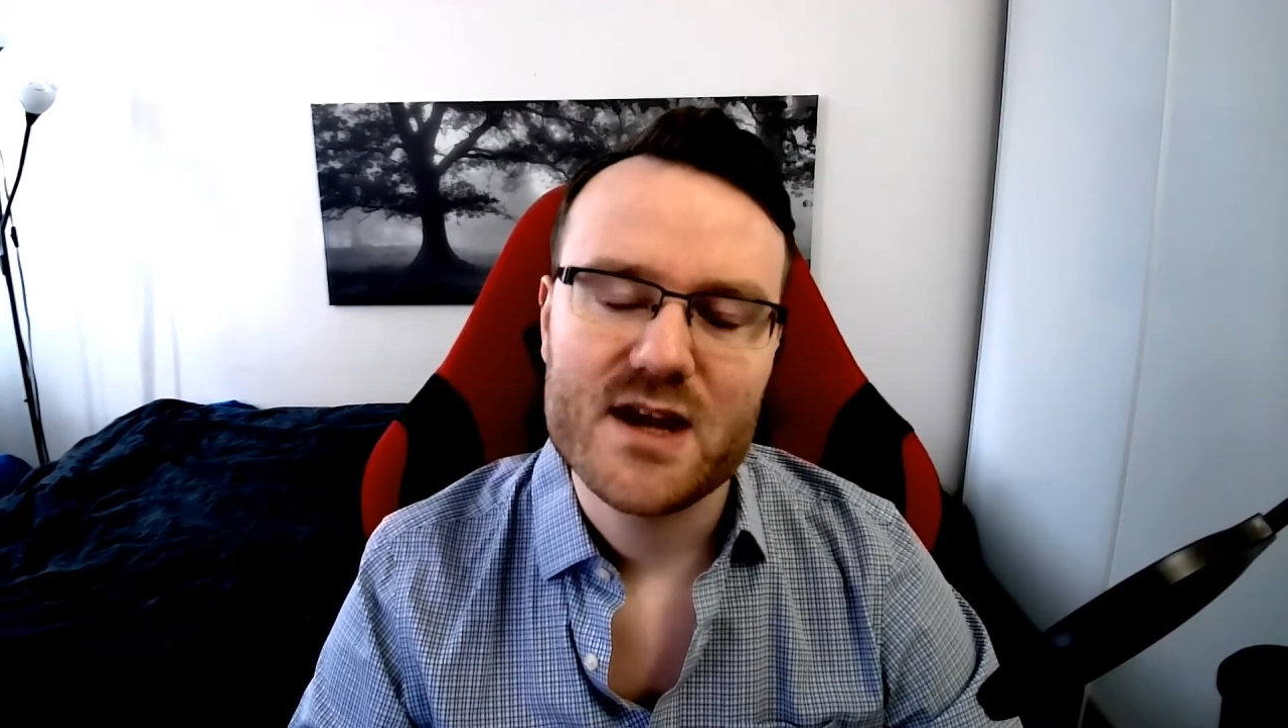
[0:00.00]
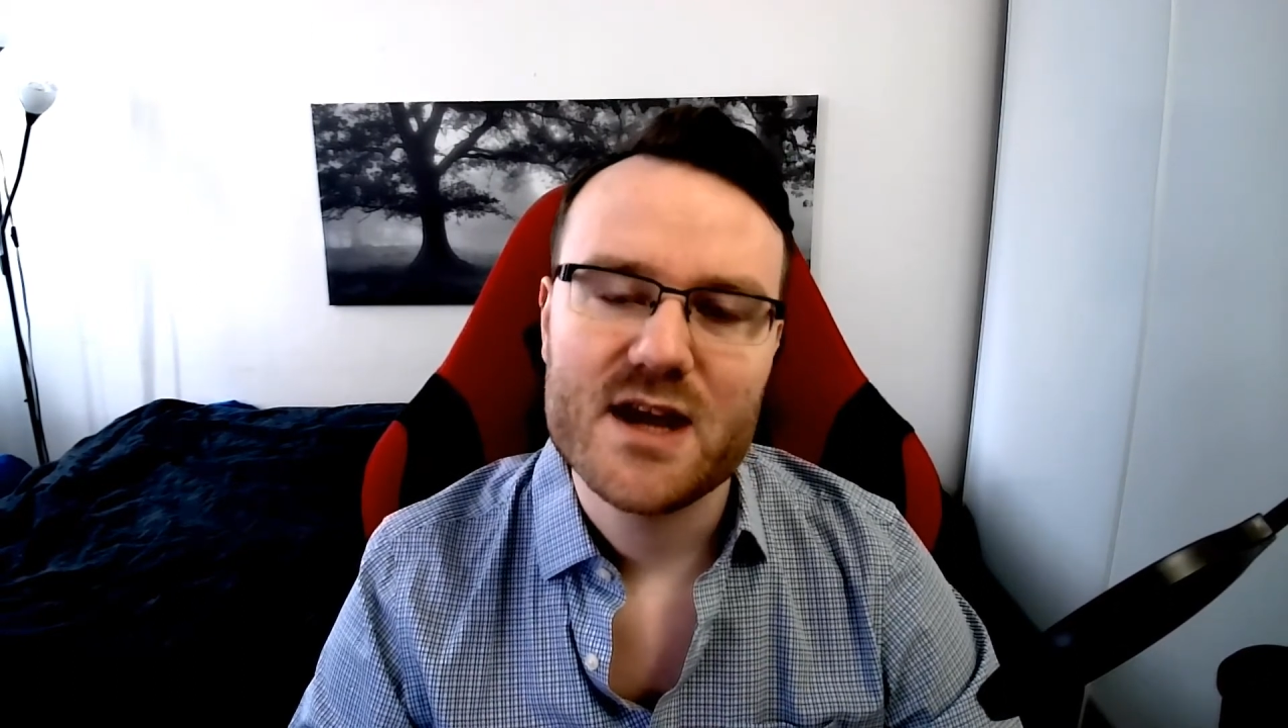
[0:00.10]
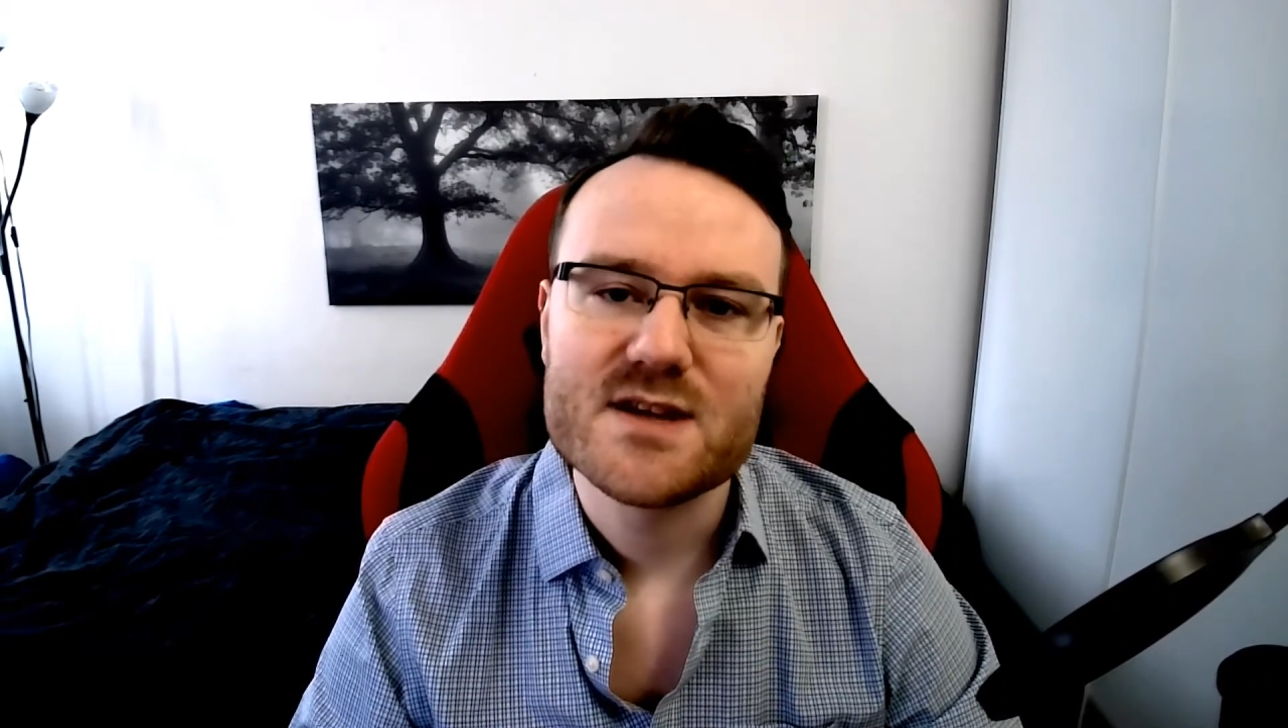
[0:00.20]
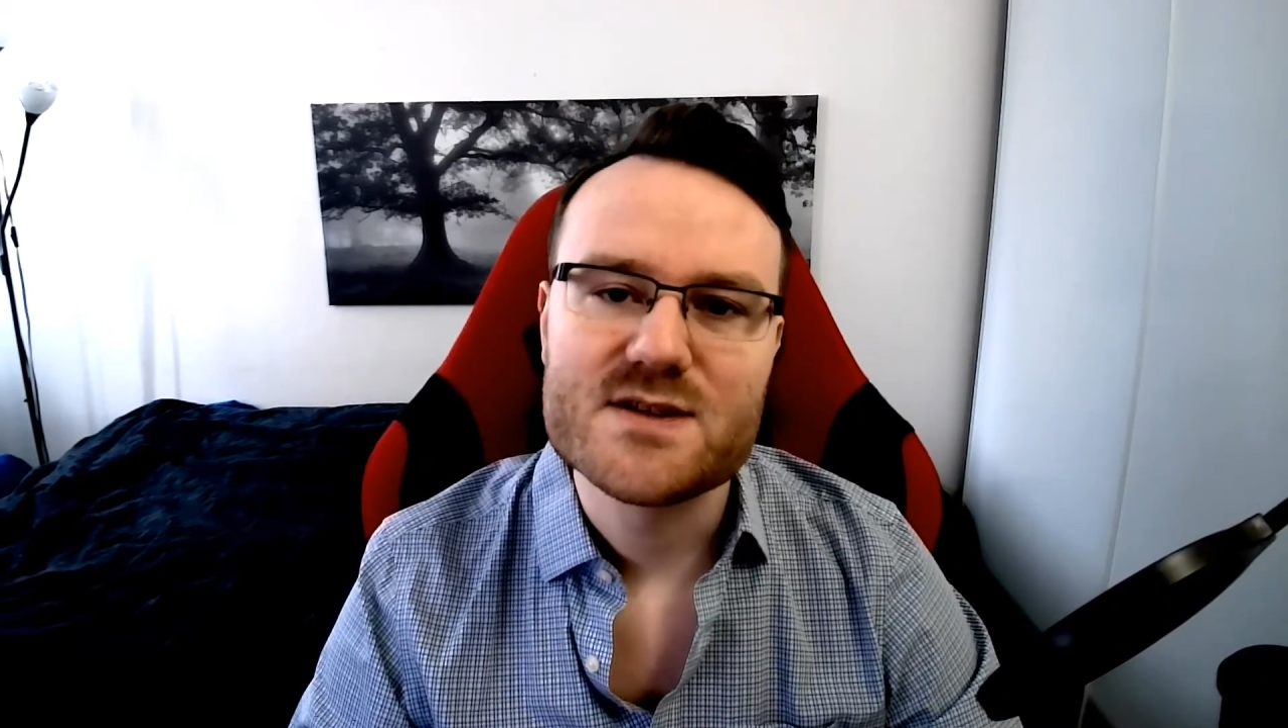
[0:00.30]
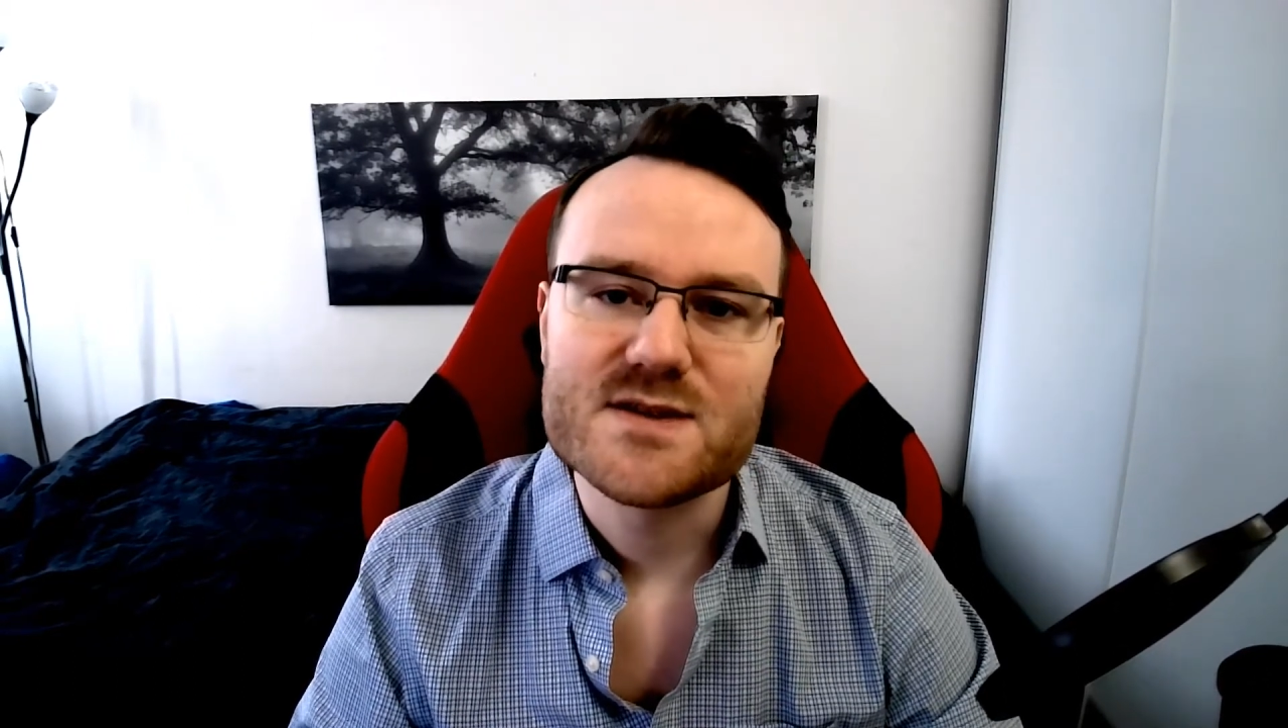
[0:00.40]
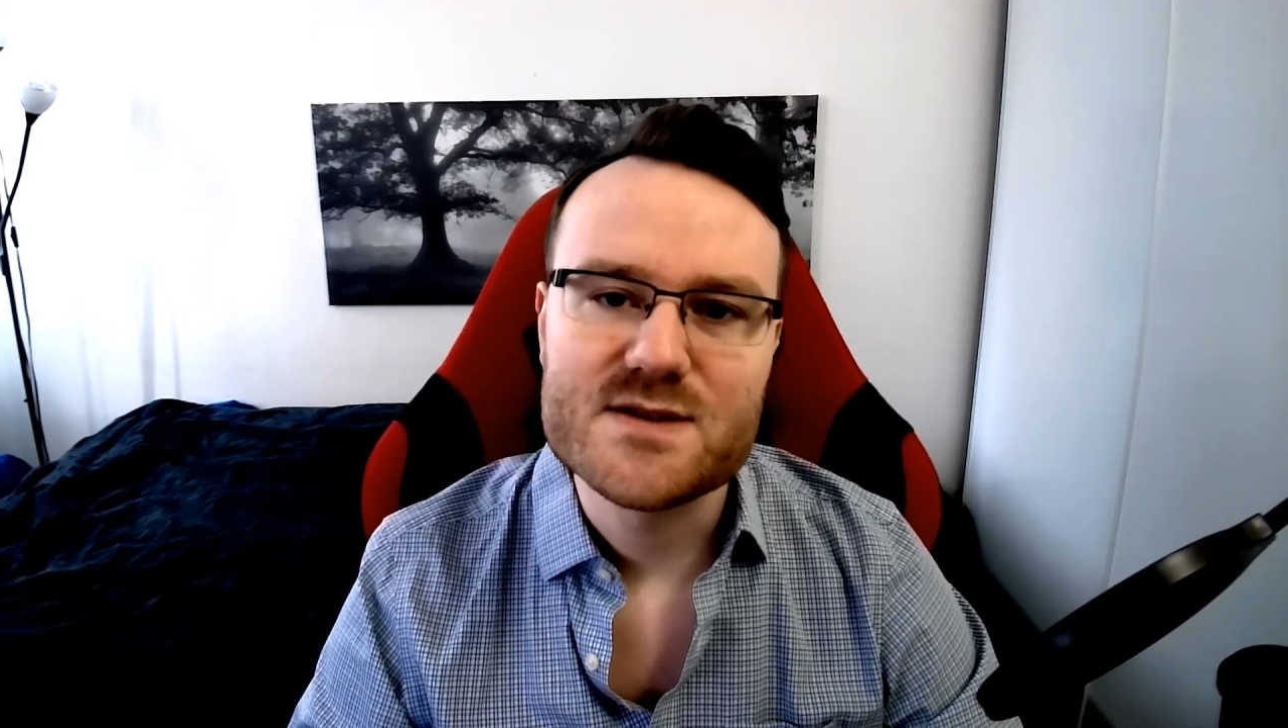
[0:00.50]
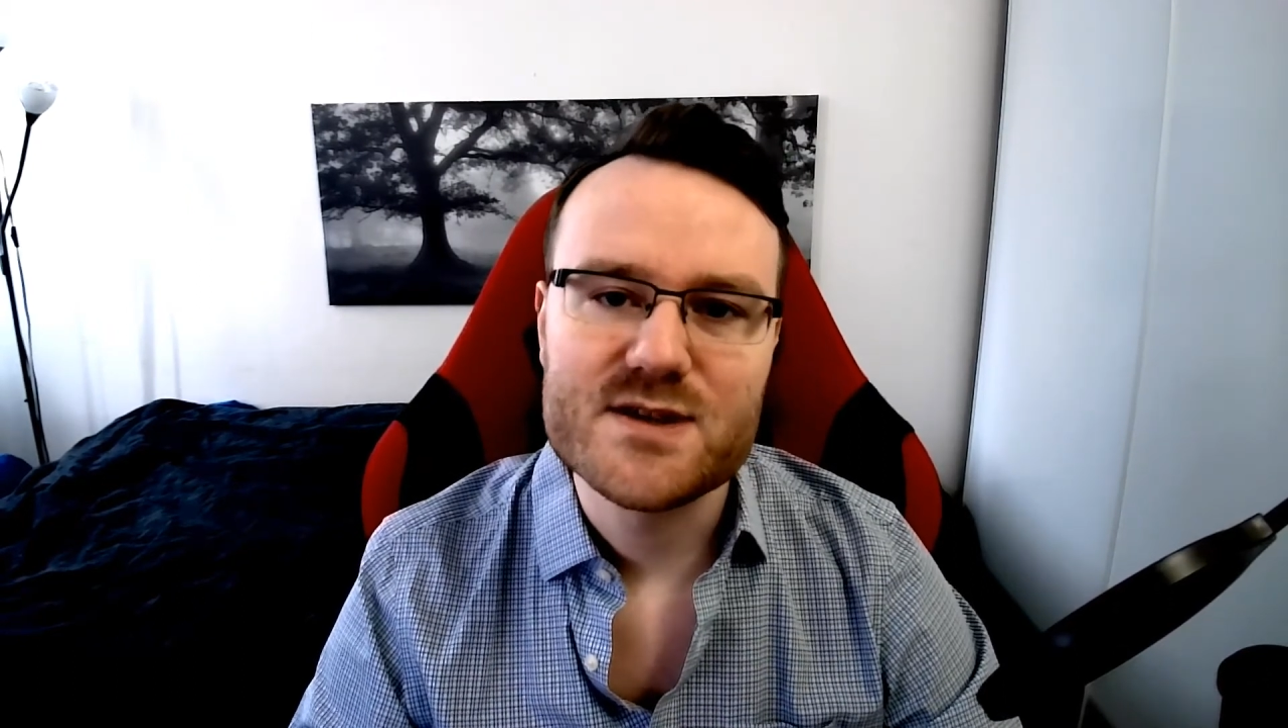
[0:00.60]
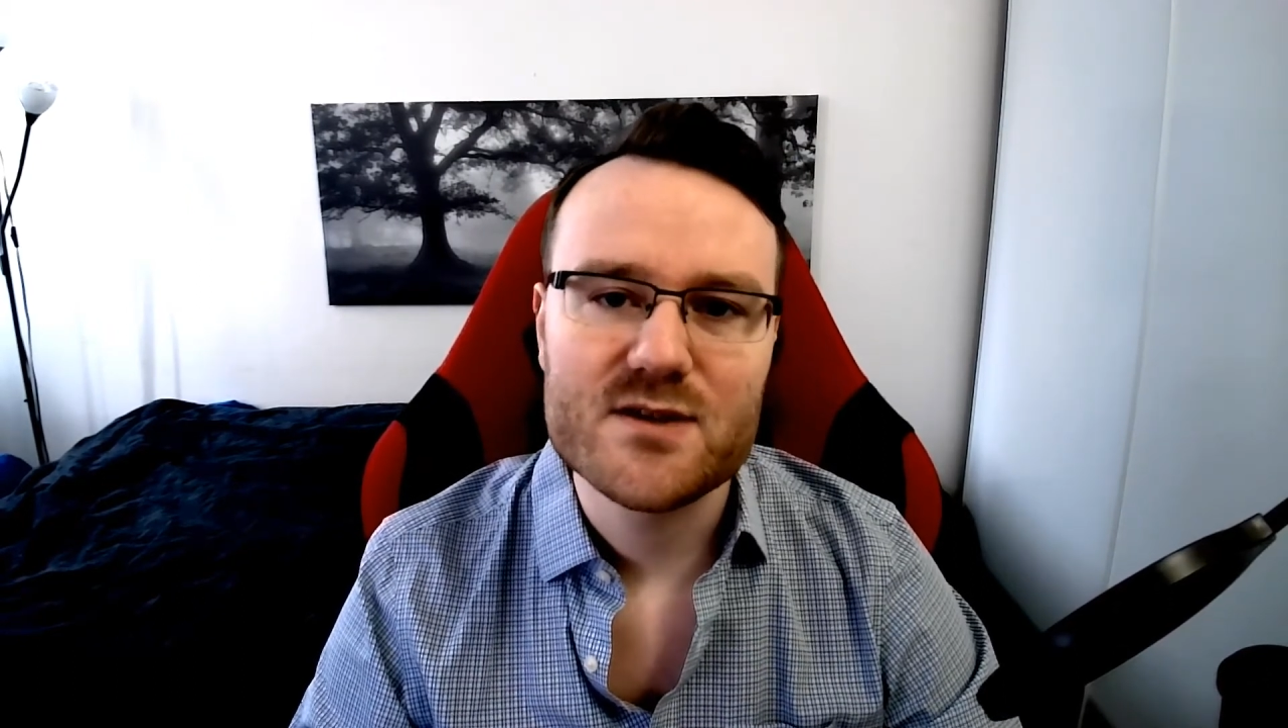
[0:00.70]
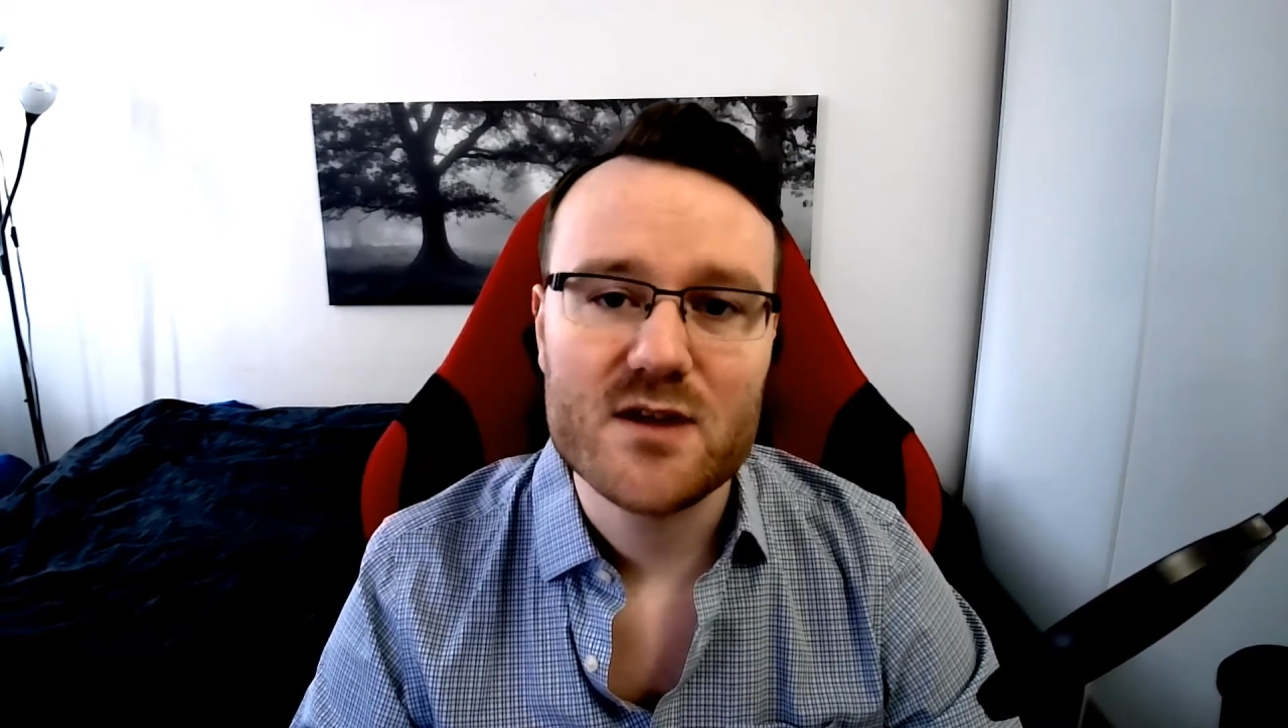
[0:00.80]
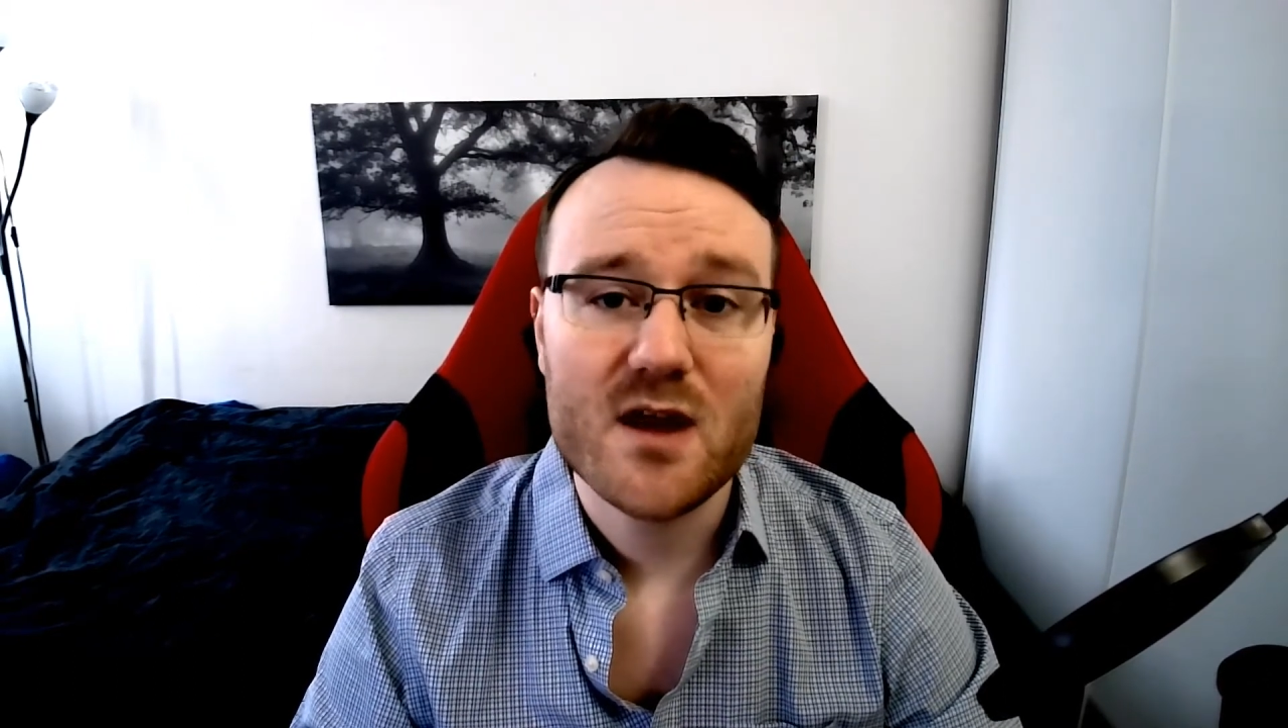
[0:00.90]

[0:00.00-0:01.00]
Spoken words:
it is still